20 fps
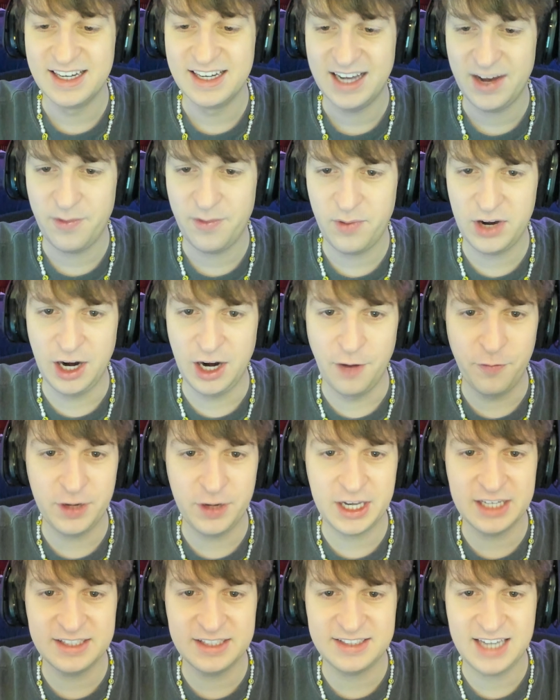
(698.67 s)
I wonder if we
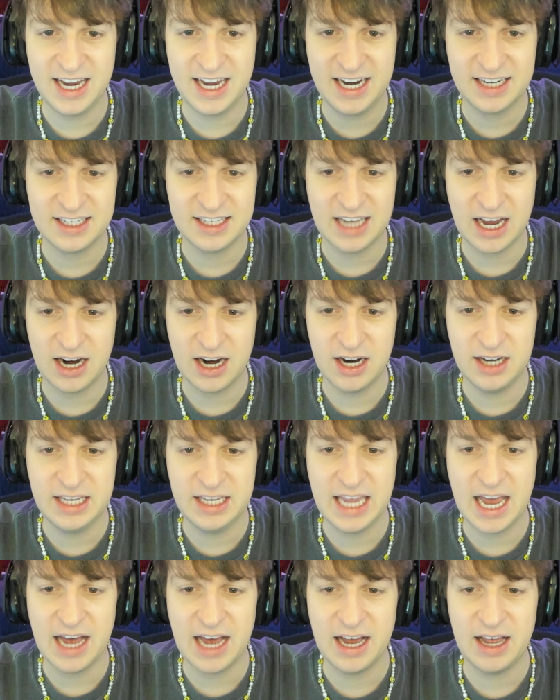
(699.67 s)
can take, uh,
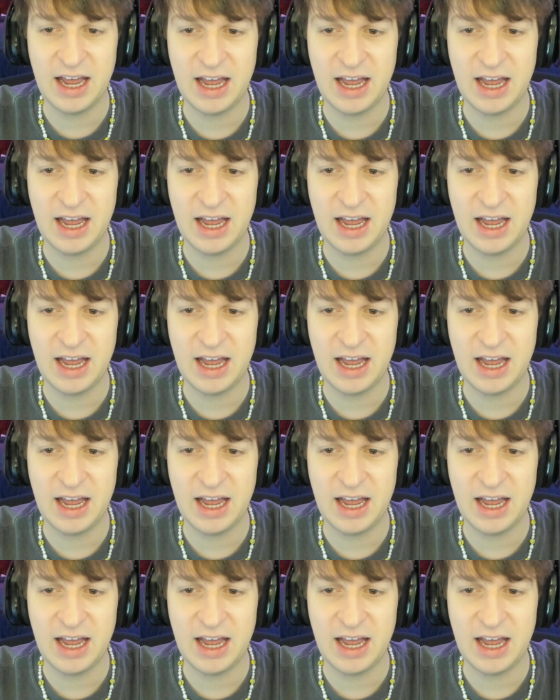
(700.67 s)
yeah,